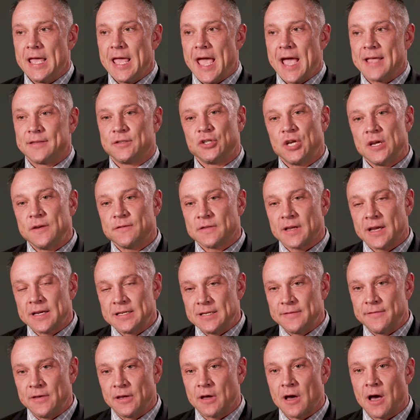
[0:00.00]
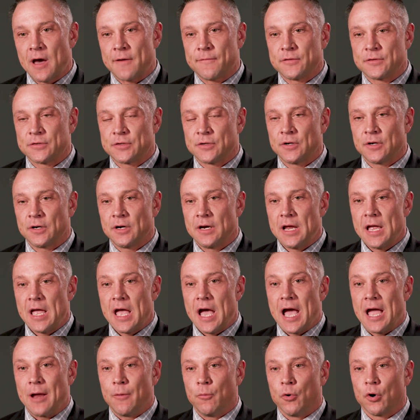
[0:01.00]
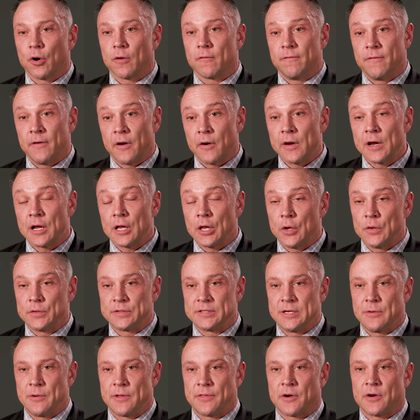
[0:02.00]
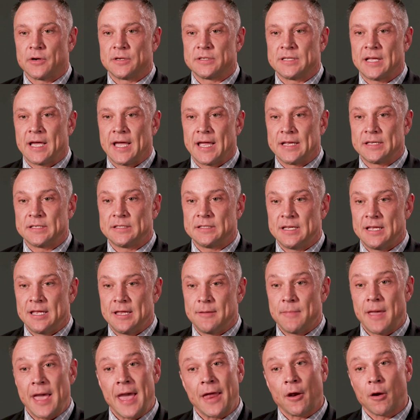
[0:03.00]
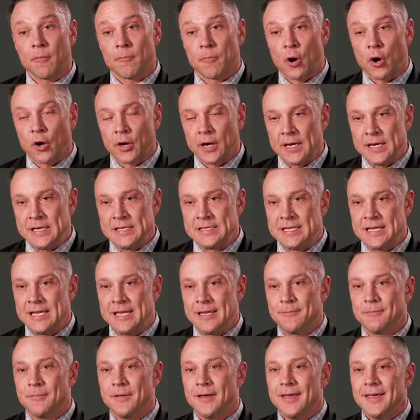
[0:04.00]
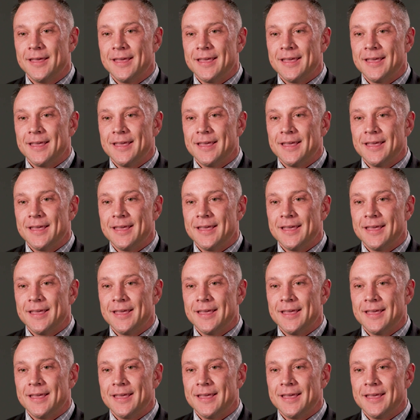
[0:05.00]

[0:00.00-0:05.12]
As chief scientific officer, I work very closely with our science team and our marketing team